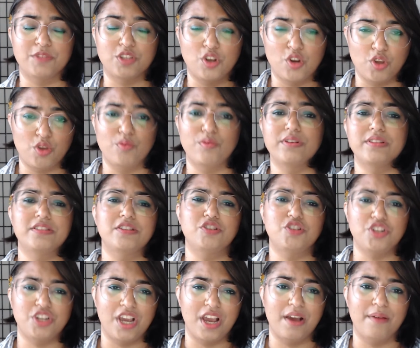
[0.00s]
So you as the
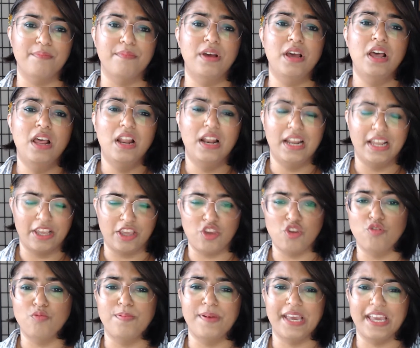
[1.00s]
GM, like
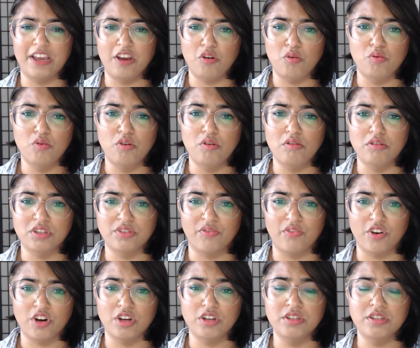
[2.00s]
you pick who goes
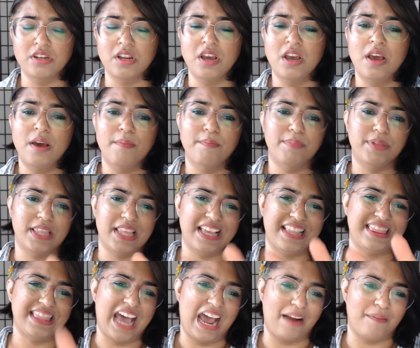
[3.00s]
first, but
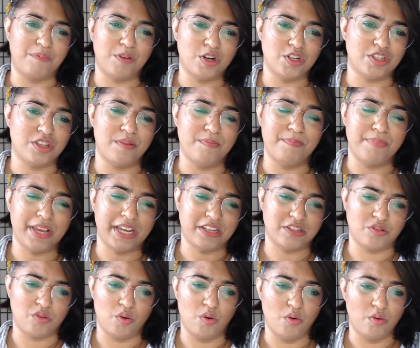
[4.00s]
then that person
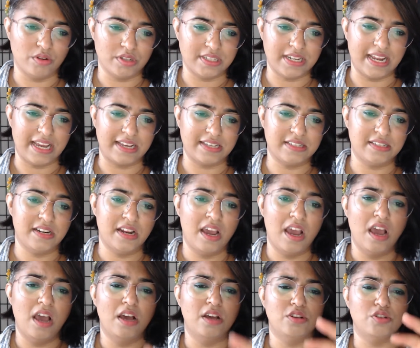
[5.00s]
picks who goes next.
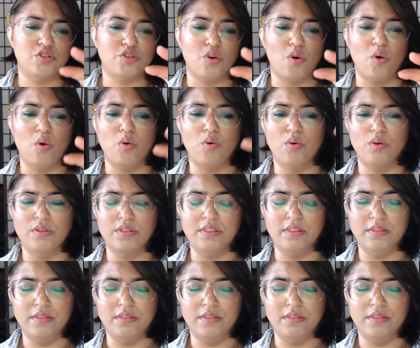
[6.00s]
So